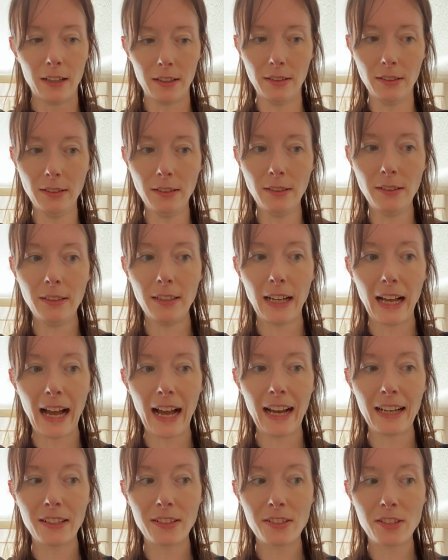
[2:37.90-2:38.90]

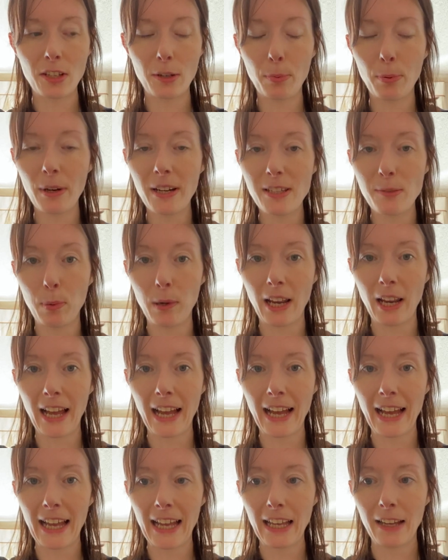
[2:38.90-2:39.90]
And you press
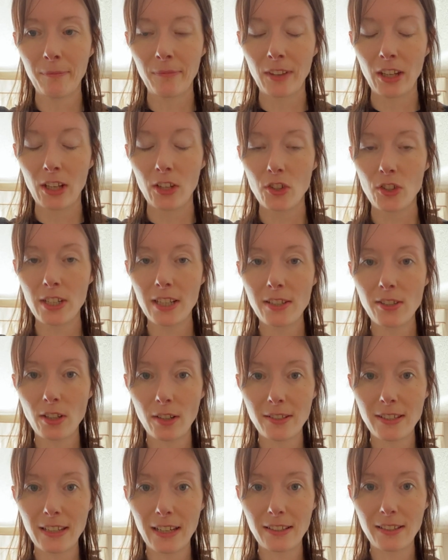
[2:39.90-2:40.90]
play. She
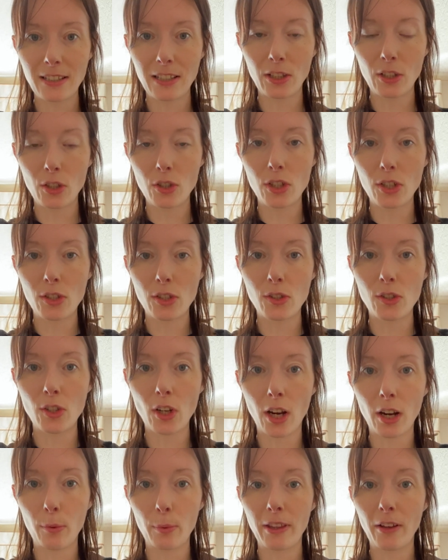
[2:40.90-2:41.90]
starts asking you to
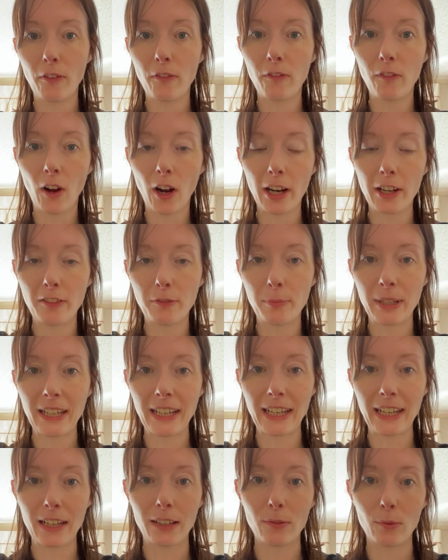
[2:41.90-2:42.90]
start with a
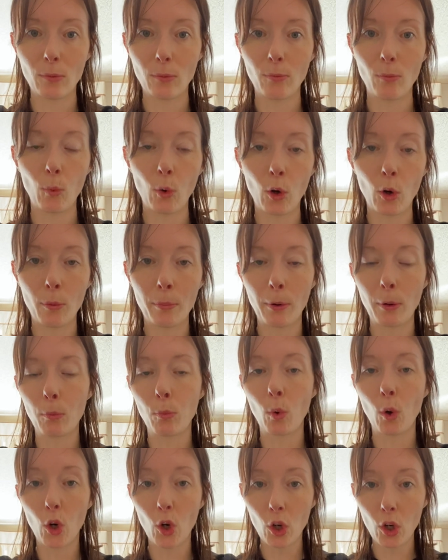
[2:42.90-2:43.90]
5-minute warm-up
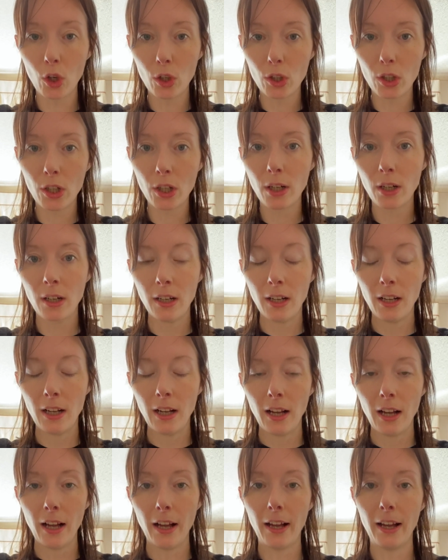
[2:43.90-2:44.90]
walk.
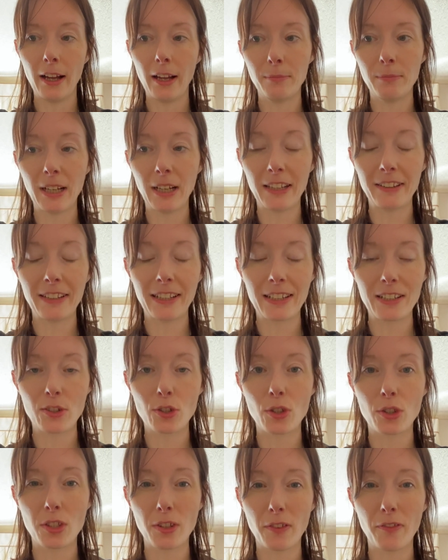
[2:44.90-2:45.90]
And then it's
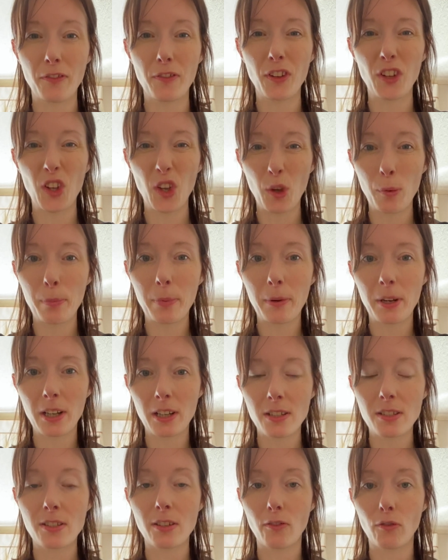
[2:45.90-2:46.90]
just a few
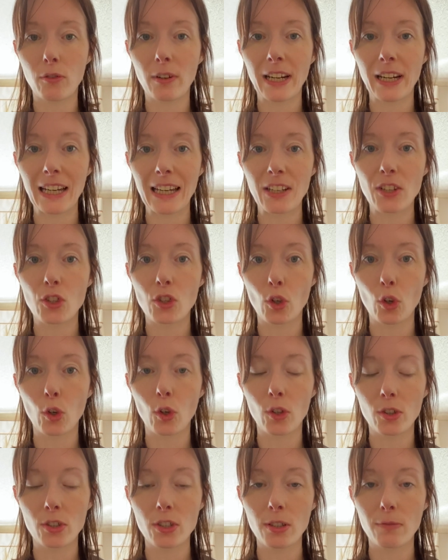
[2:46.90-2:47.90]
bursts of really
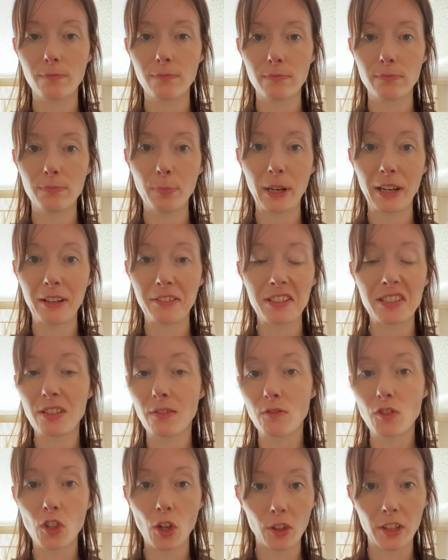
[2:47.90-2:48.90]
short periods
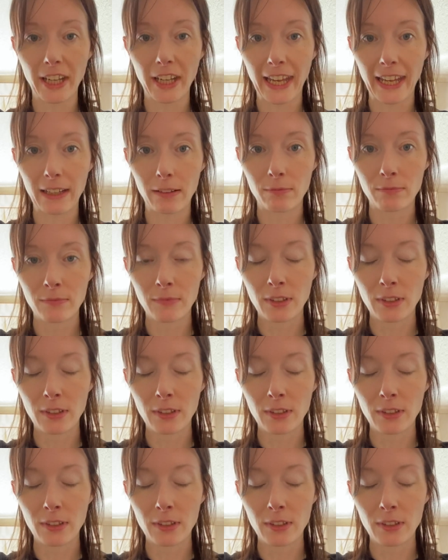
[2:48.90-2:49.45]
of jogging.